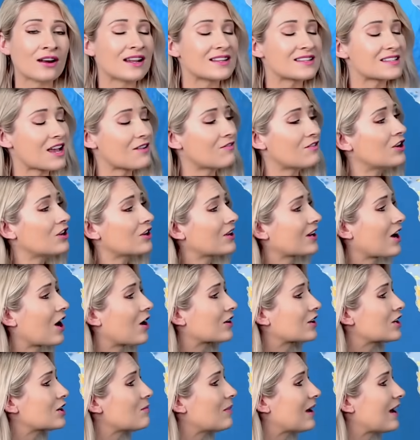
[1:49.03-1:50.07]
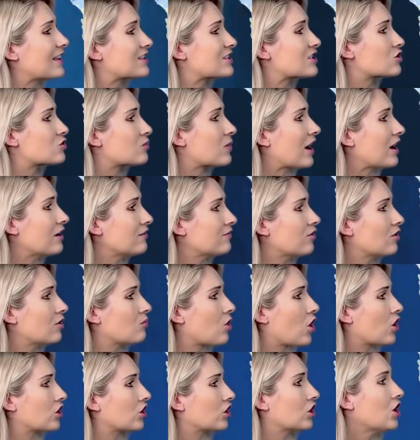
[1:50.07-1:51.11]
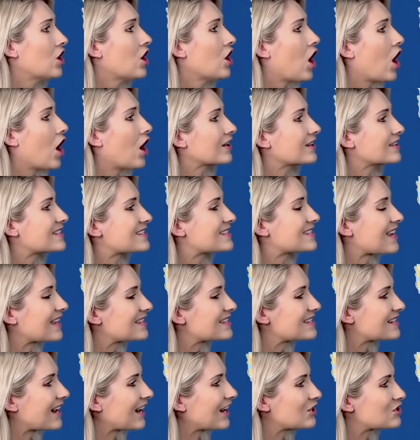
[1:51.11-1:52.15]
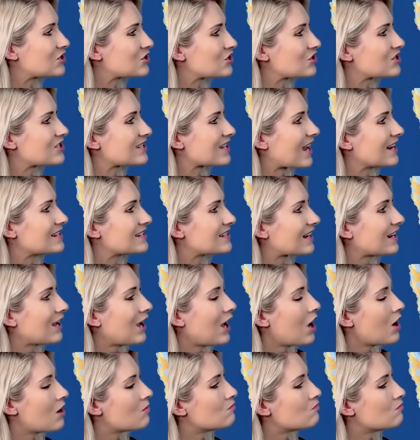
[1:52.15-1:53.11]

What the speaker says: Let's have a look at our accumulated rainfall model on Saturday into Sunday.